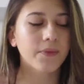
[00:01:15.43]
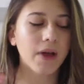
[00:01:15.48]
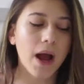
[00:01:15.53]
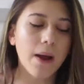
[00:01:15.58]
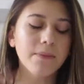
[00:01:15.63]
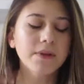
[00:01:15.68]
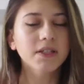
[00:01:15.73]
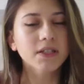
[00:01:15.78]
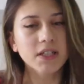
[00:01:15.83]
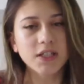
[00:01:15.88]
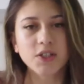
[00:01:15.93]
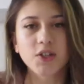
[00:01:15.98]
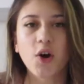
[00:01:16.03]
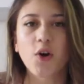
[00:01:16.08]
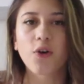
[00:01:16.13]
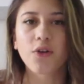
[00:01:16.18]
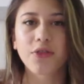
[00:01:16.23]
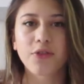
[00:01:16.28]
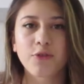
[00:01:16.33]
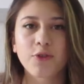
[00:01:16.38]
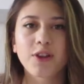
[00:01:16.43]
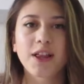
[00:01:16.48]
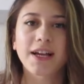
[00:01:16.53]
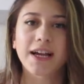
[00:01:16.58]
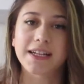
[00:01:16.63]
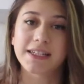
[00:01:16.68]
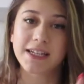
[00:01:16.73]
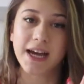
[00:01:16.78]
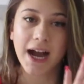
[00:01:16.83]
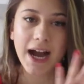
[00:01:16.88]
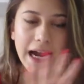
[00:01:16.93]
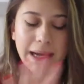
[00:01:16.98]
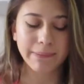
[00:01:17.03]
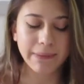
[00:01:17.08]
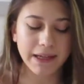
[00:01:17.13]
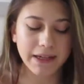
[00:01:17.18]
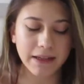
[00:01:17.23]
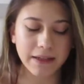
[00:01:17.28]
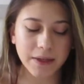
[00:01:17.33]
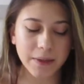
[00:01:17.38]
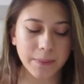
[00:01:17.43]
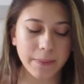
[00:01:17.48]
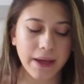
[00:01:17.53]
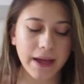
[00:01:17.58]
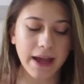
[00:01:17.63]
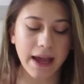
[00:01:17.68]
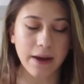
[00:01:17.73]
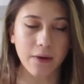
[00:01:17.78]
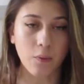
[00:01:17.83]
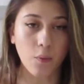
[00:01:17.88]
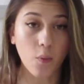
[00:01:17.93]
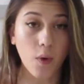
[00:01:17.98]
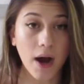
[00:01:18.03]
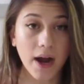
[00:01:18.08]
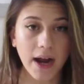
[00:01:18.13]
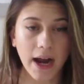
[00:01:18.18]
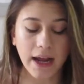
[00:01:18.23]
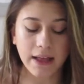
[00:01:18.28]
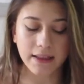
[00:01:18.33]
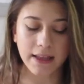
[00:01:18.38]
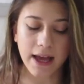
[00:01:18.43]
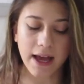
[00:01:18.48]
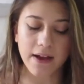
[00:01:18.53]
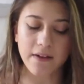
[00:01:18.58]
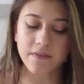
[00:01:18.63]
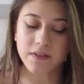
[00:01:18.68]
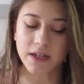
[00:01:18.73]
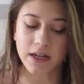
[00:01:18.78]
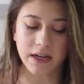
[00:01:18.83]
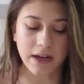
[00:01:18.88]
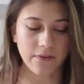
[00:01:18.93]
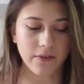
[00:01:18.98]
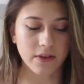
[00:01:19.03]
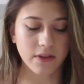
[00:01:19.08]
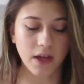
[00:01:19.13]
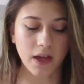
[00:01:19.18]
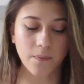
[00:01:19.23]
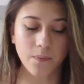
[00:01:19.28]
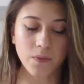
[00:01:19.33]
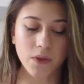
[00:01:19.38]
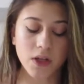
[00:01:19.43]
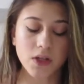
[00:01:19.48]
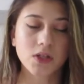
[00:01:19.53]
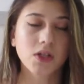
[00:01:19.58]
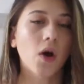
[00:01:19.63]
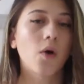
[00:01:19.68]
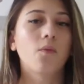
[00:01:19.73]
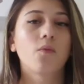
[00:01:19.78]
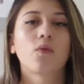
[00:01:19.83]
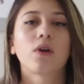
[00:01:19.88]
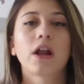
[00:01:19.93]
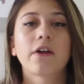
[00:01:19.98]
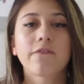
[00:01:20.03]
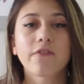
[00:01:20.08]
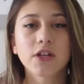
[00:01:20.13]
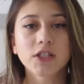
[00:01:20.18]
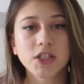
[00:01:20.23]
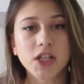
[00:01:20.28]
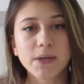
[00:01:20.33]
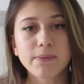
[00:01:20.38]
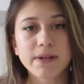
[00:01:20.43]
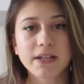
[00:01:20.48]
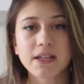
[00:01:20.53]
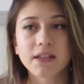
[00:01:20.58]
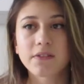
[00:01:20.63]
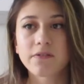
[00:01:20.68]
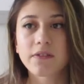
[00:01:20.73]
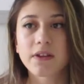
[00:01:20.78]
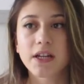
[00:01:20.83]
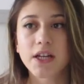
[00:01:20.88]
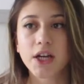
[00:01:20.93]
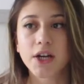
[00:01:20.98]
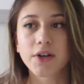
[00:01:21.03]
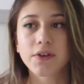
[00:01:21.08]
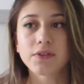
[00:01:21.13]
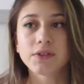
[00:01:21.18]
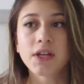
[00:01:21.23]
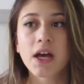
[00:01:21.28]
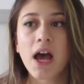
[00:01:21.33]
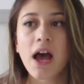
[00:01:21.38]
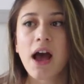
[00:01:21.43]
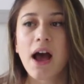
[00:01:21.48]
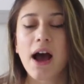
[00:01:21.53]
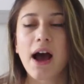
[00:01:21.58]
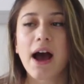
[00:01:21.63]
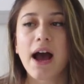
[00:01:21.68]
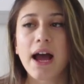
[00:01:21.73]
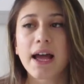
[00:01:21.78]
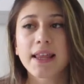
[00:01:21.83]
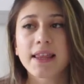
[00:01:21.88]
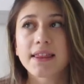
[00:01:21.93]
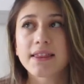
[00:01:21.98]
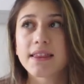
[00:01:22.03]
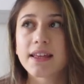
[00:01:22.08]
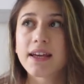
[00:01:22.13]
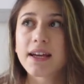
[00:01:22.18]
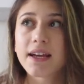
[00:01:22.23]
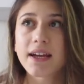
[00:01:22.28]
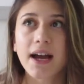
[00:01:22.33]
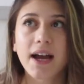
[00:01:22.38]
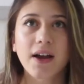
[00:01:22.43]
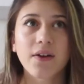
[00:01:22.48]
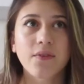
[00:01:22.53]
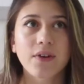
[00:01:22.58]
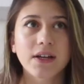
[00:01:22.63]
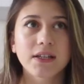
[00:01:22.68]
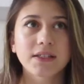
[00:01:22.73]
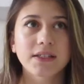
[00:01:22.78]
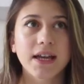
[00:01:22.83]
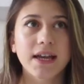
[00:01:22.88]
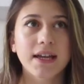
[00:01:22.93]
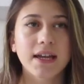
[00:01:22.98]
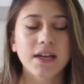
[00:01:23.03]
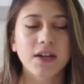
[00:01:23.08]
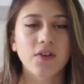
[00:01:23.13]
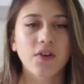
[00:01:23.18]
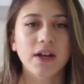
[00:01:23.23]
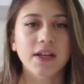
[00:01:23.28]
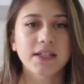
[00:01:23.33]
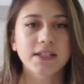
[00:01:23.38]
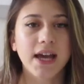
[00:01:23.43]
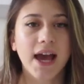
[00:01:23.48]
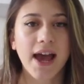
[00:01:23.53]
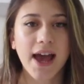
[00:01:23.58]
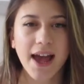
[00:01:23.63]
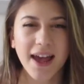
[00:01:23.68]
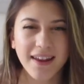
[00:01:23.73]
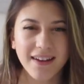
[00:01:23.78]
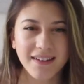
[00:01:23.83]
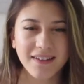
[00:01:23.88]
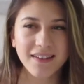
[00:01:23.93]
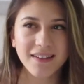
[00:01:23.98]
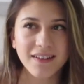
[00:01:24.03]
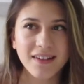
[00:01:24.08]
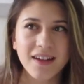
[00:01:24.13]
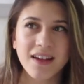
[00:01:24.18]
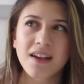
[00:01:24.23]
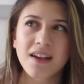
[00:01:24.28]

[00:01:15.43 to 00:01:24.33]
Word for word: I'm just gonna go through like a timeline a little bit and why I left and everything. So when I first started making the videos, I think I was like in grade 10,